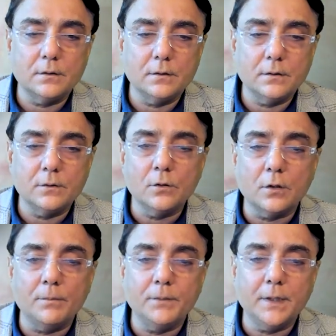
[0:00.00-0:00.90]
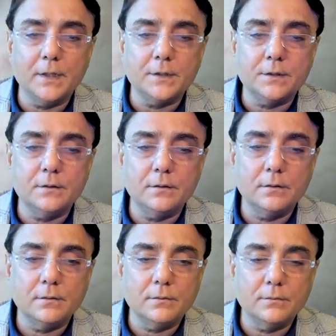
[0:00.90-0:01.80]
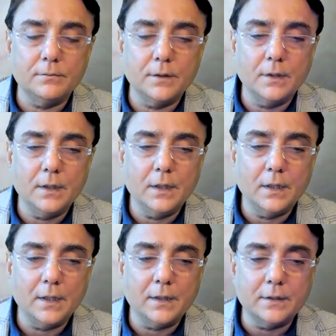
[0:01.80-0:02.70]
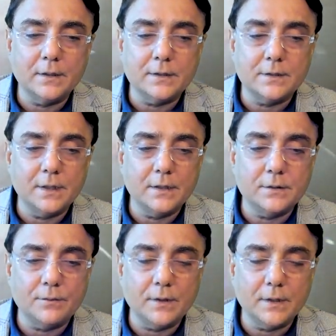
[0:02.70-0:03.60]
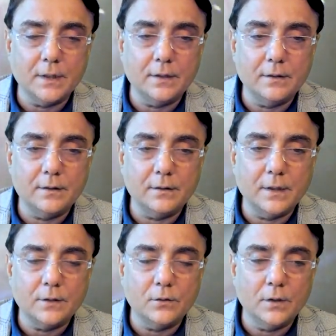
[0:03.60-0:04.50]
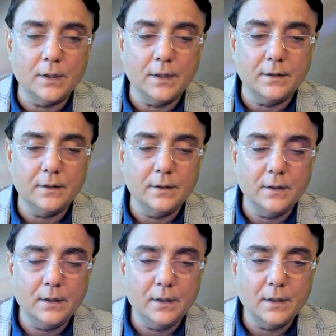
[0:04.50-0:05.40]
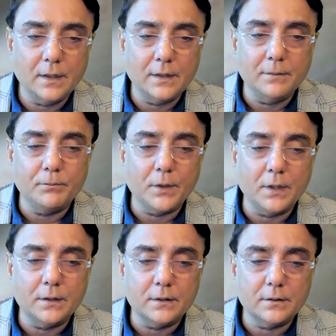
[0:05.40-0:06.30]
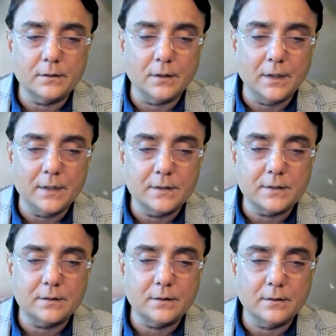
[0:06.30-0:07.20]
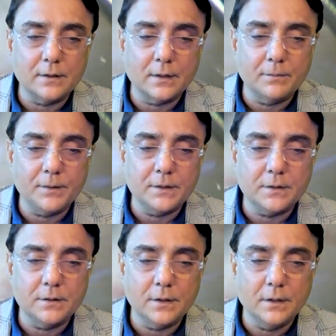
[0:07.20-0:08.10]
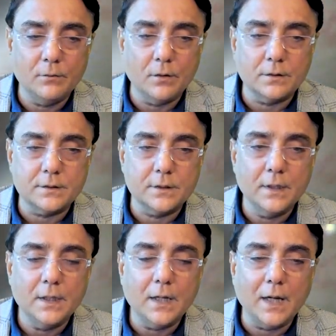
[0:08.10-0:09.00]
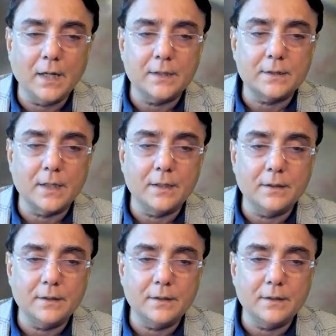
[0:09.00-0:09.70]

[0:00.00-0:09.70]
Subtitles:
no complication, and at this stage one can then go ahead and implant the lens that the patient really wants. As I